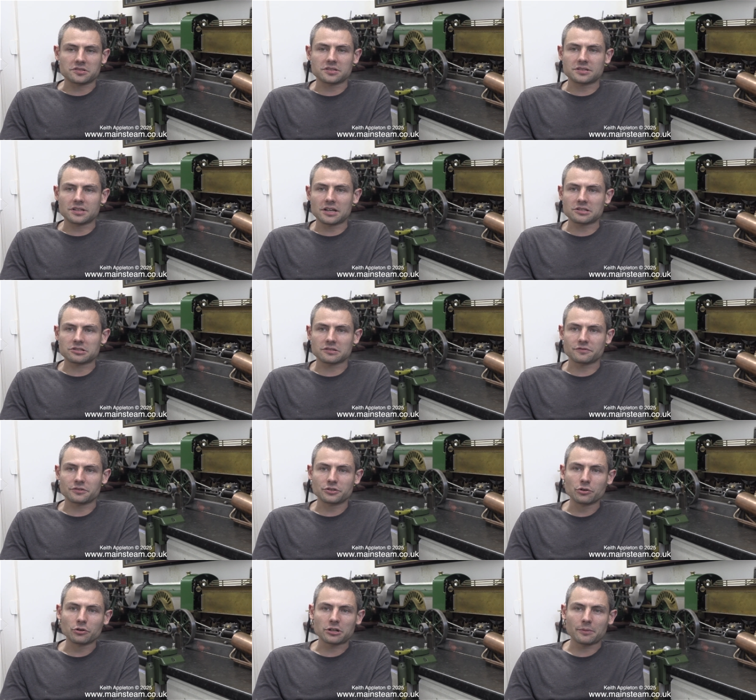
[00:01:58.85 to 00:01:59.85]
the days of the
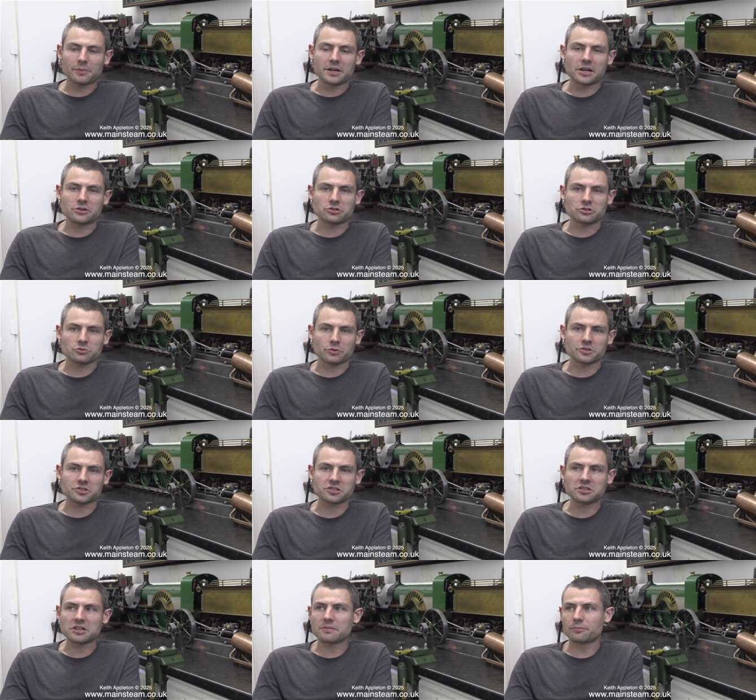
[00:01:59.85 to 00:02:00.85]
Newcomen engines where the
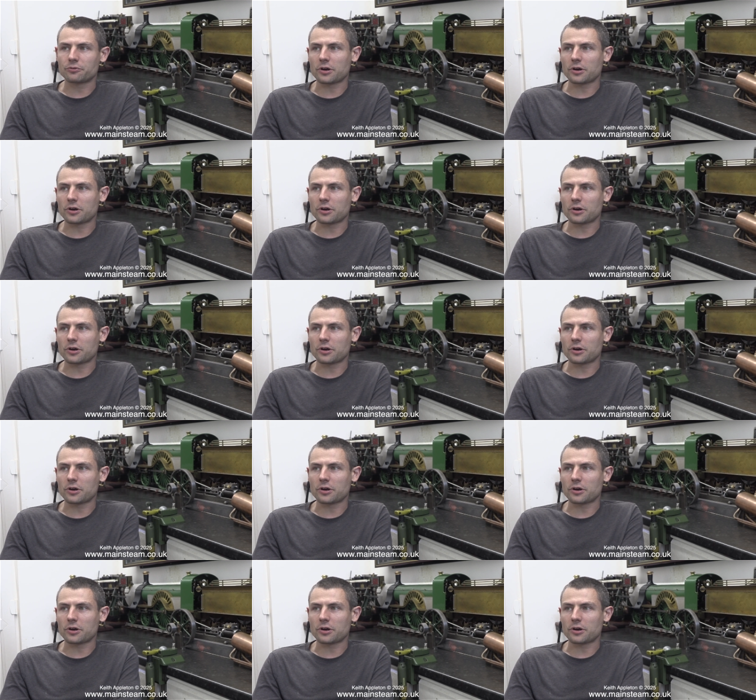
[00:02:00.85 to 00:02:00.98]
steam